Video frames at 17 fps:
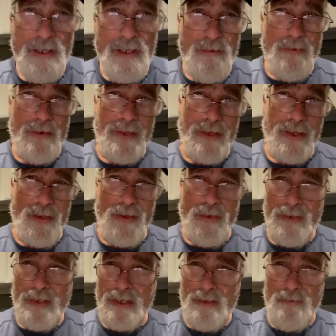When they go,
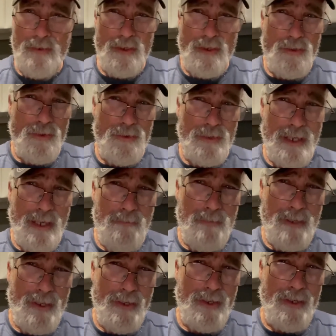okay, we're going to go
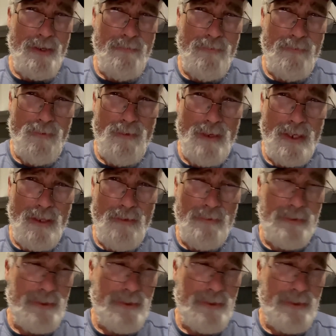camp out here for a while We'll